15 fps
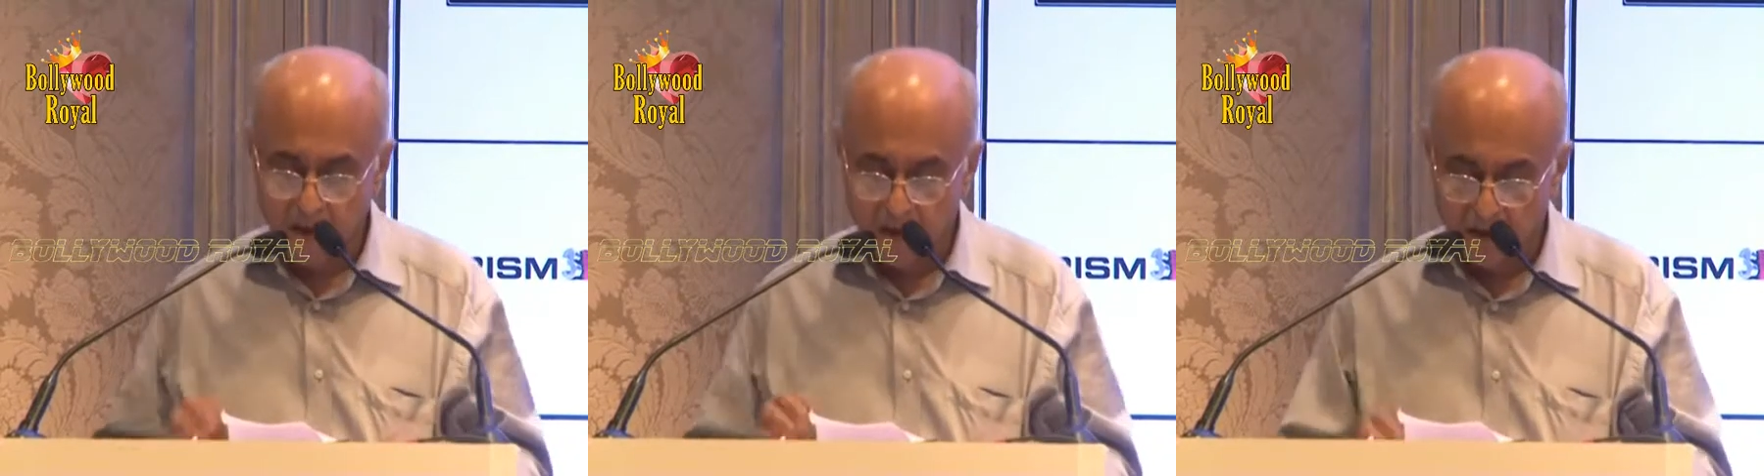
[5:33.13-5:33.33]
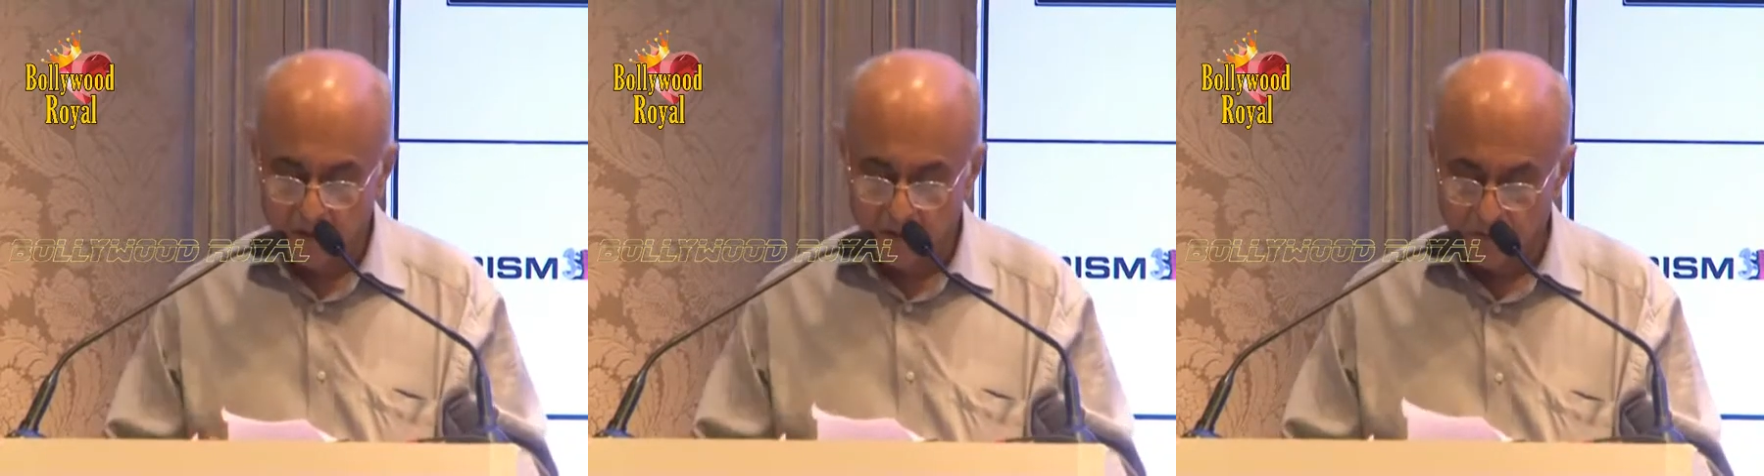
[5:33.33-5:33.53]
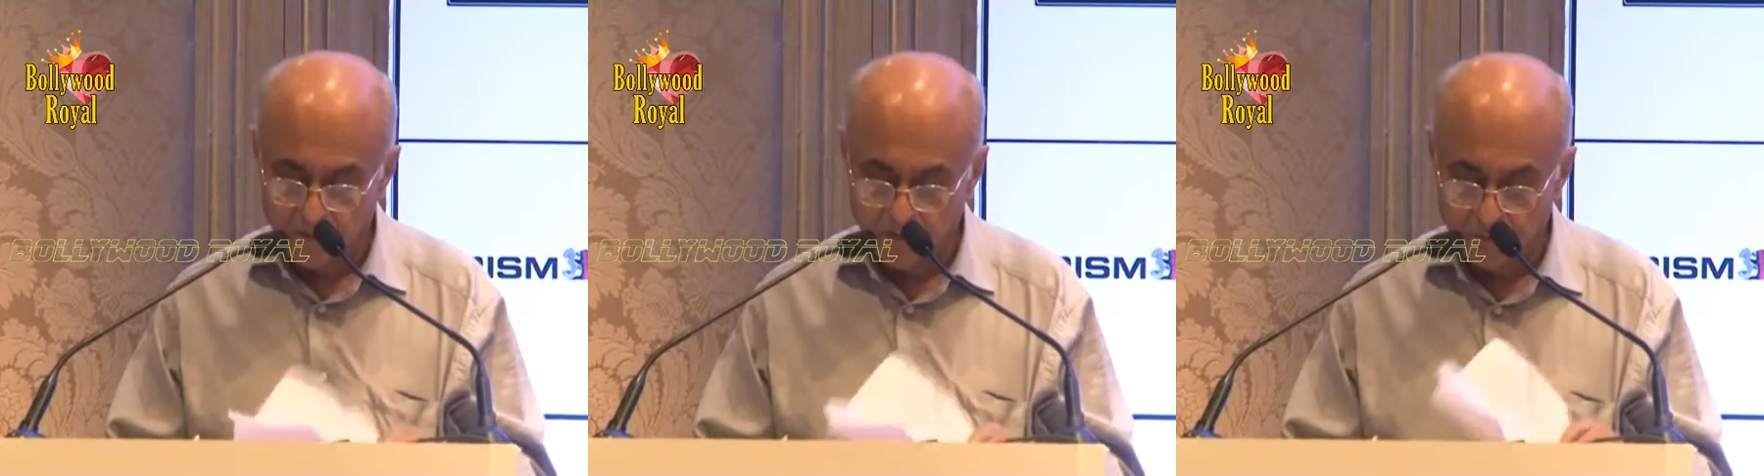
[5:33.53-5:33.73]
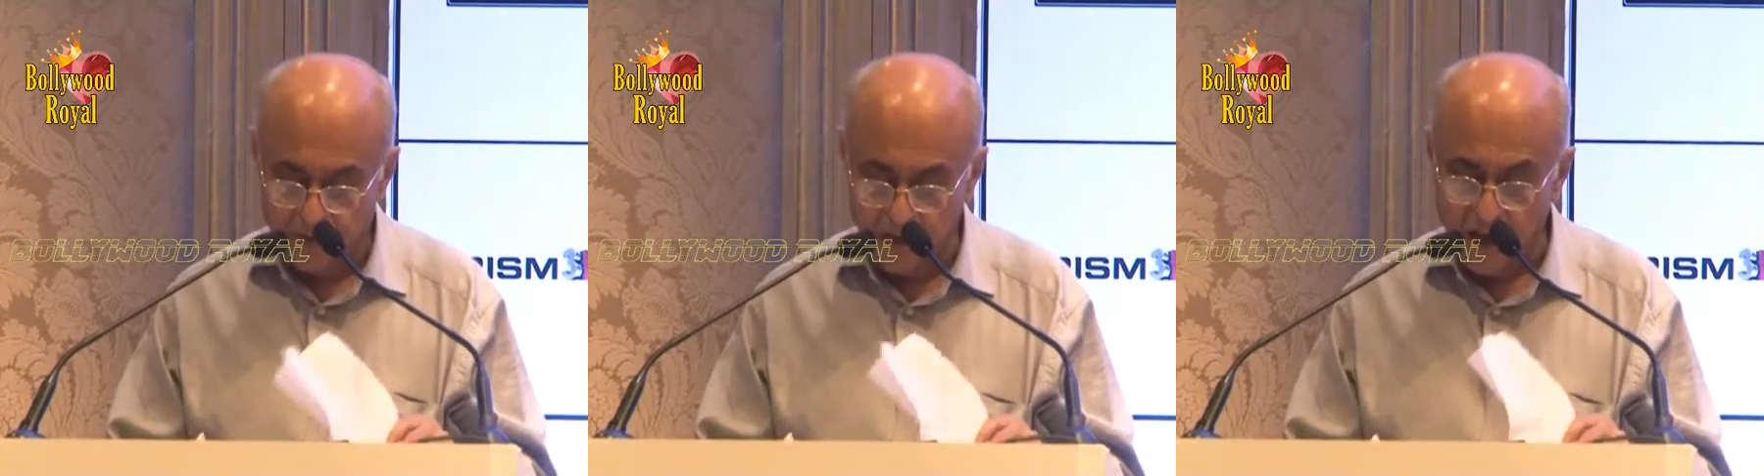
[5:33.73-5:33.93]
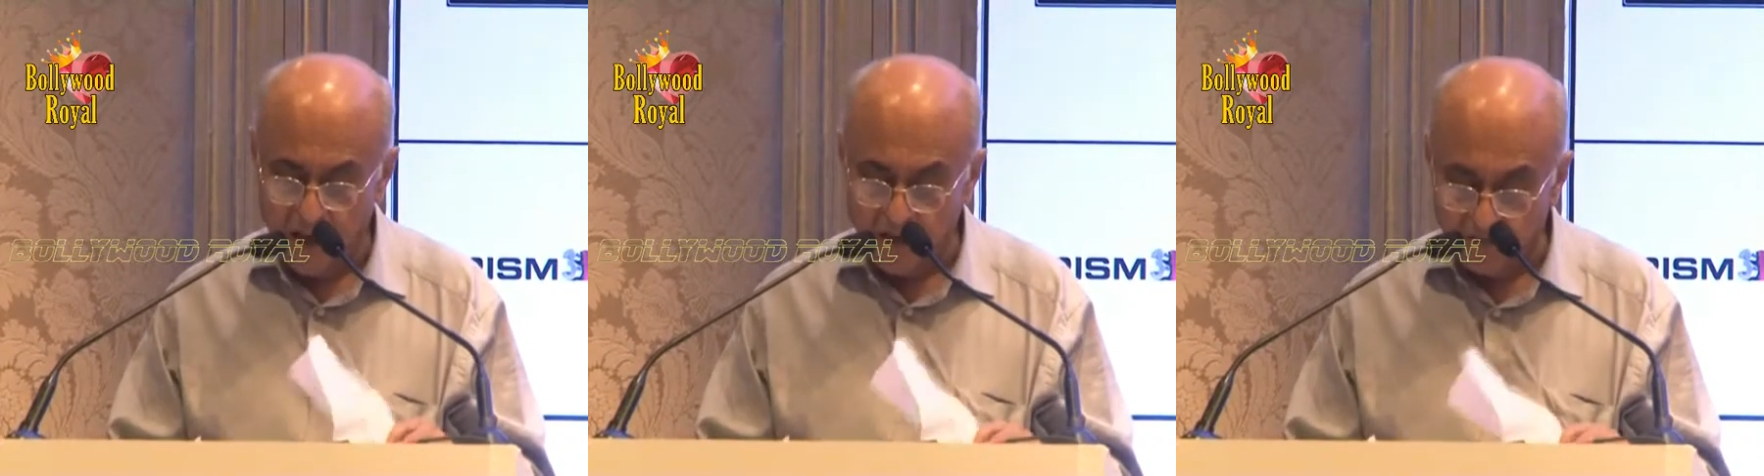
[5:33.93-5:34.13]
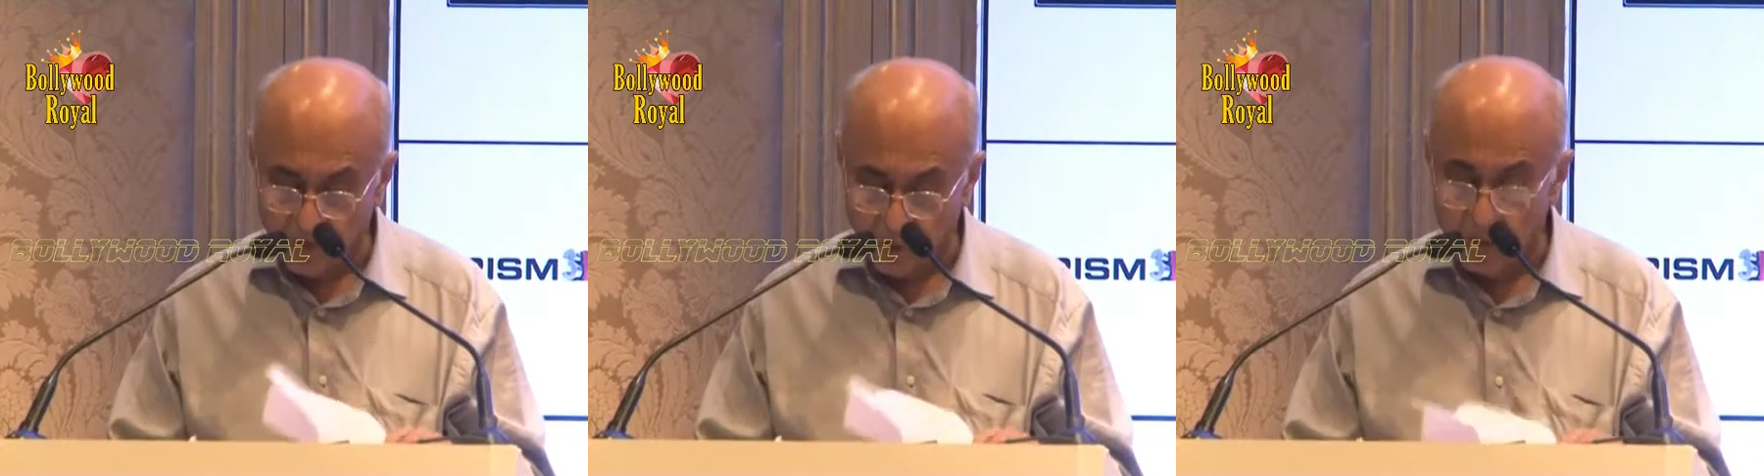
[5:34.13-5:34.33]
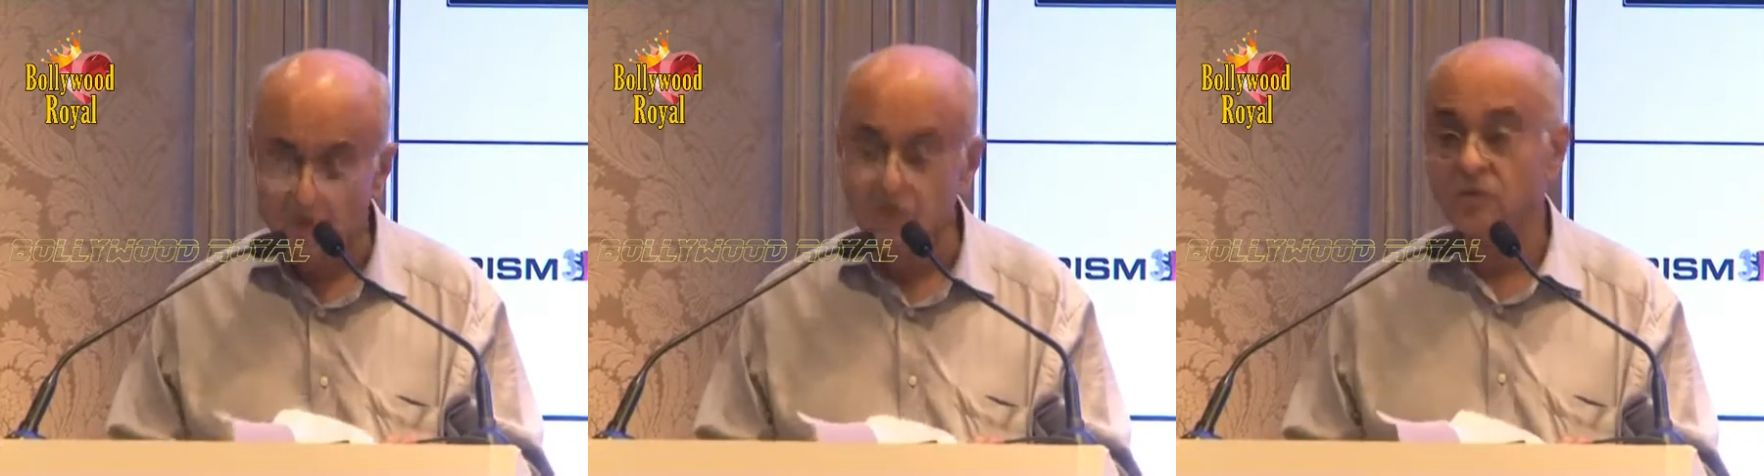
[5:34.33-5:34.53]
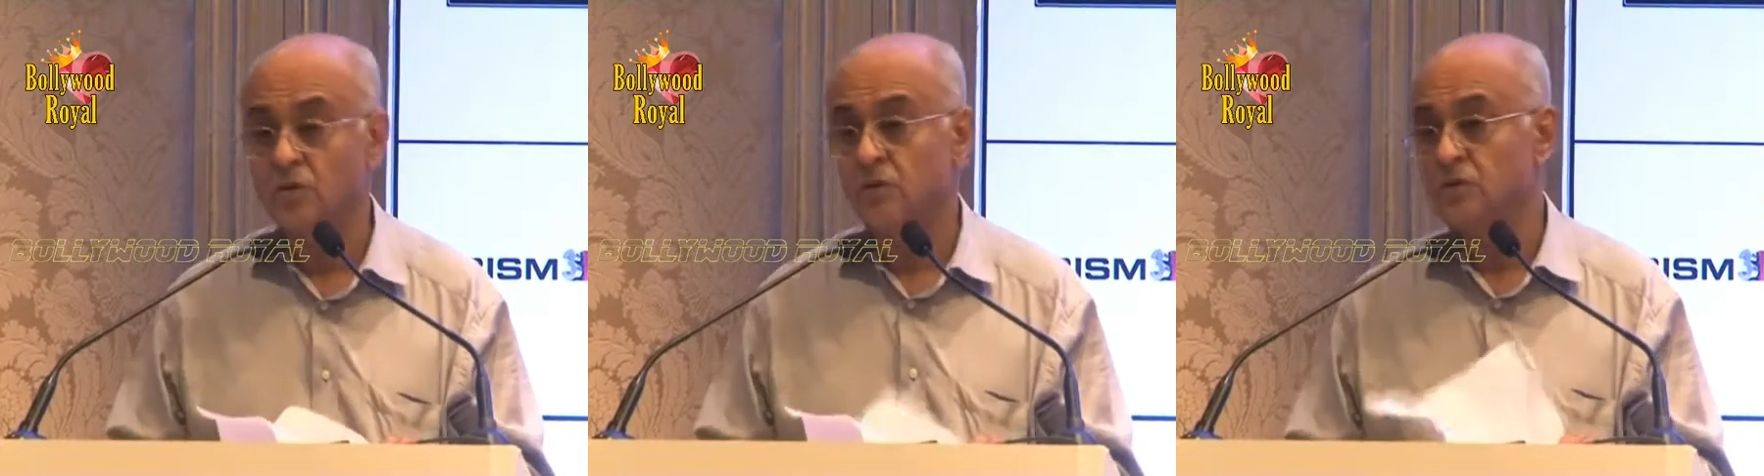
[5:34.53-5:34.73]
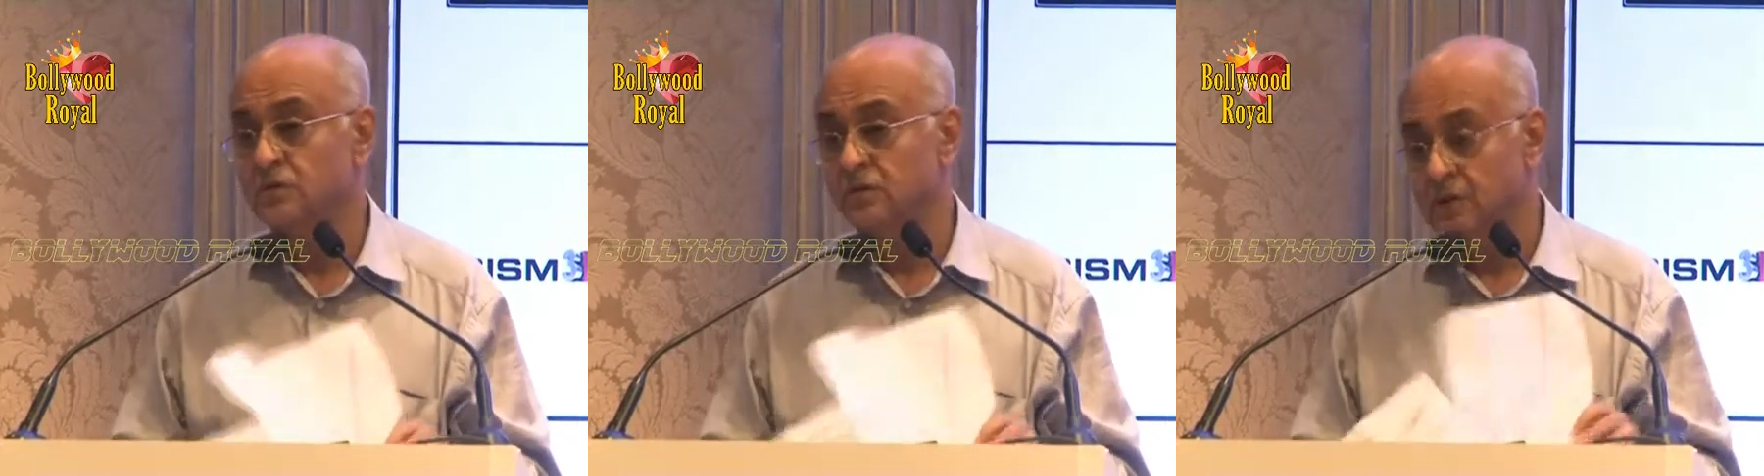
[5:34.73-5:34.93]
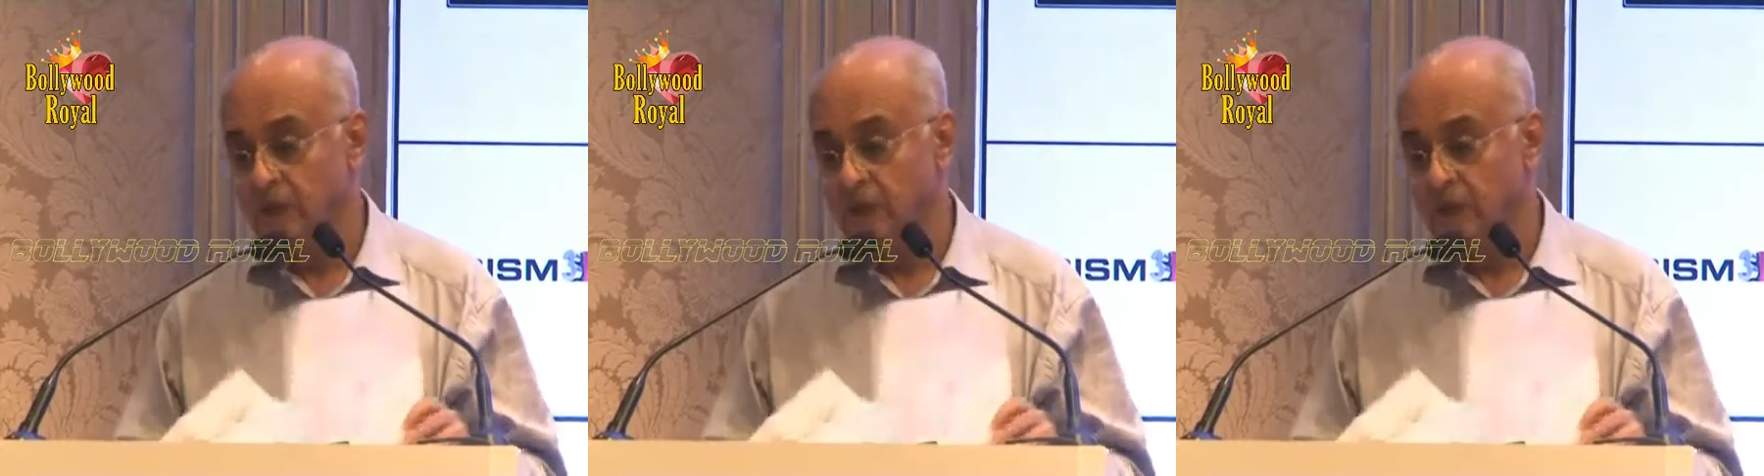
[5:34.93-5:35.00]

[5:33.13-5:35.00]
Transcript: Uh, we have also,